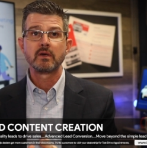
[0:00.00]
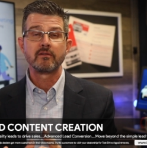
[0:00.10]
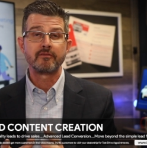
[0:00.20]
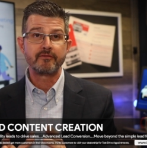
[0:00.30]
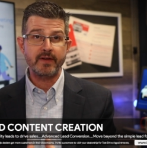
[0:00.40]

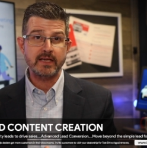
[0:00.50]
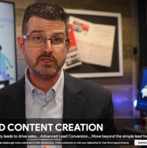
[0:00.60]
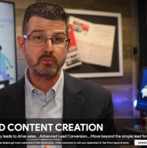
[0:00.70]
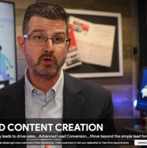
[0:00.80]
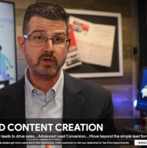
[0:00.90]

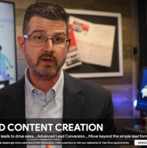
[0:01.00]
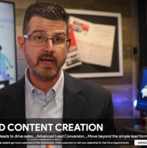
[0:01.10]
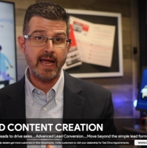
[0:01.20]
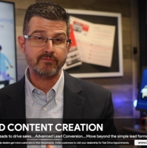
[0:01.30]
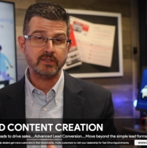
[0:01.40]
Facebook
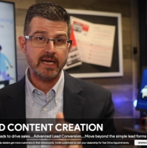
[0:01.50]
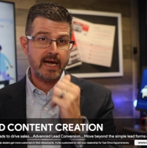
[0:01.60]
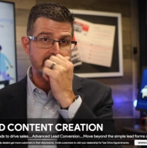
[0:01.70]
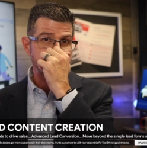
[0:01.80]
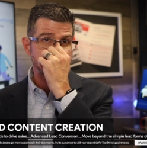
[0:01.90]

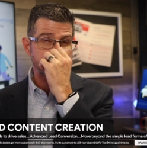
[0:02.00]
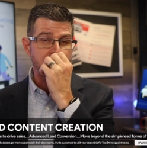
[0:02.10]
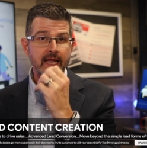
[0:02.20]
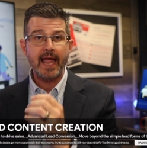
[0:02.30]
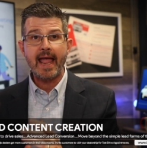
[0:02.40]
advertising,
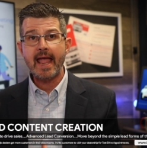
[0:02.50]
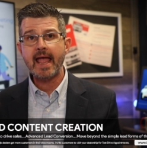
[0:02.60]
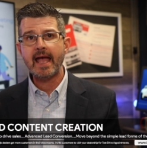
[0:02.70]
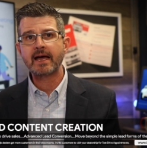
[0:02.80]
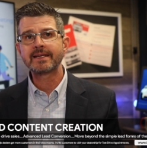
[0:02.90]

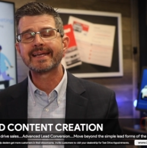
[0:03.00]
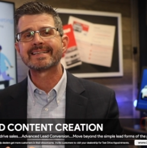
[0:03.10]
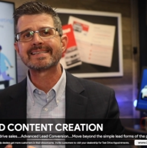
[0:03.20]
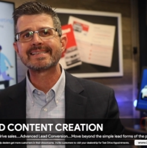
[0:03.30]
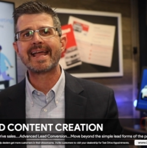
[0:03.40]
and
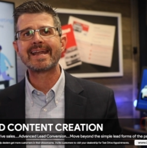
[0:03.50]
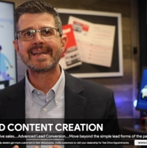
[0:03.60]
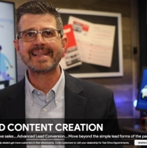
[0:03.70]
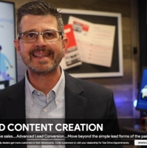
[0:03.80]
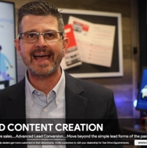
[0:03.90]

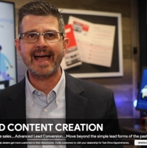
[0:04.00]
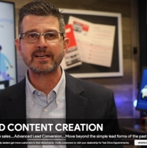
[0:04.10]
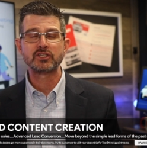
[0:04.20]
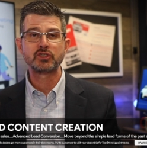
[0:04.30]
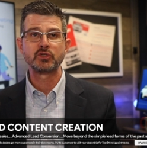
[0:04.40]
extending
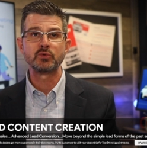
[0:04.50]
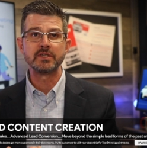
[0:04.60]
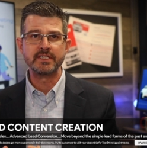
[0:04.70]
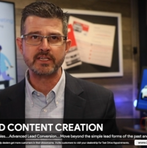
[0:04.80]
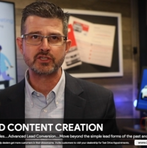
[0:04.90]
that to
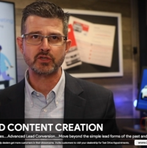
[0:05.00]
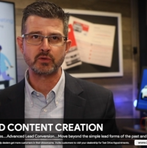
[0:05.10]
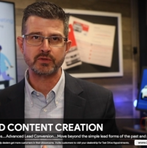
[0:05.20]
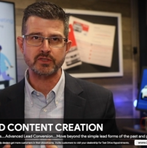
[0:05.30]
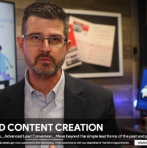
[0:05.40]
digital
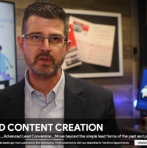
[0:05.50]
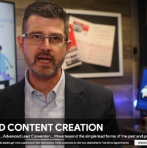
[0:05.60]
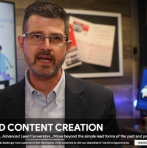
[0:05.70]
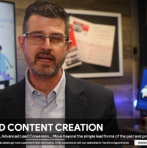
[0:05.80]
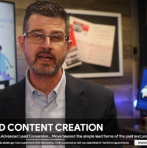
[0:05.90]

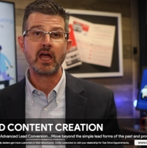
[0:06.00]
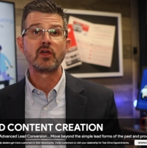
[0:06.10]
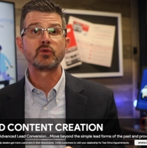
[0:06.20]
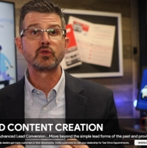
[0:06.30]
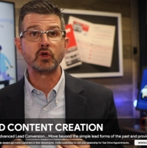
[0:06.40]
display
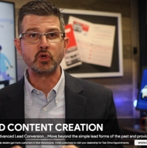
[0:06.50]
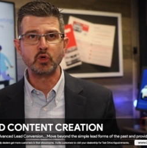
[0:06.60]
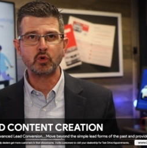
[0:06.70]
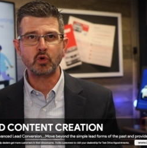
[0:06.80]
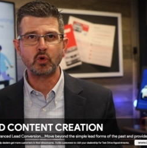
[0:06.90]
through the
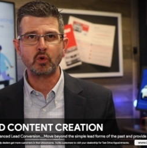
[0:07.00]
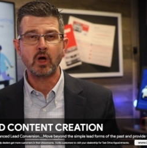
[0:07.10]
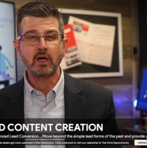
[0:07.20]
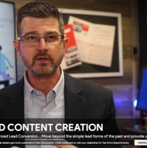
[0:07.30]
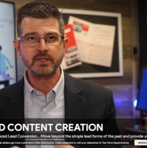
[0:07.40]
Google
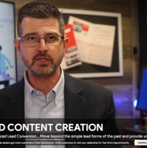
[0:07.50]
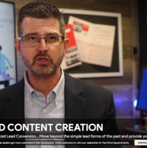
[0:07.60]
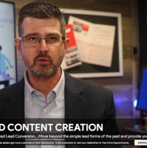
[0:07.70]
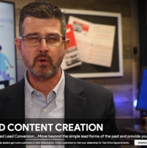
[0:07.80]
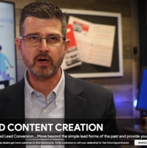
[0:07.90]

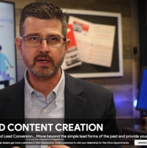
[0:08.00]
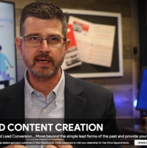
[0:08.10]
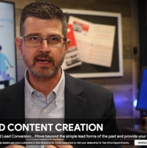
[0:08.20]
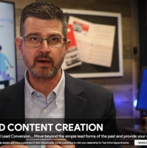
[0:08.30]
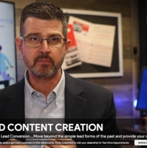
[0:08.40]
digital
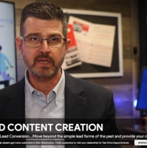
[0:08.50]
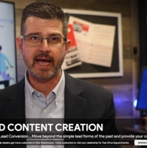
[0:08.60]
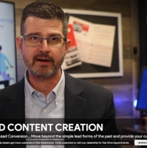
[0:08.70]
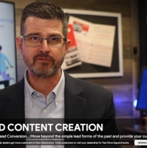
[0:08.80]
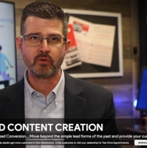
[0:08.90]
marketing
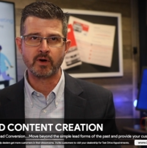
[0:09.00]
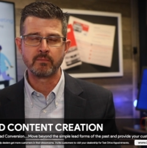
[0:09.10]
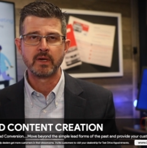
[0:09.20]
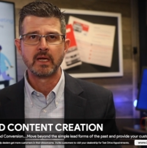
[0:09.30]
platform.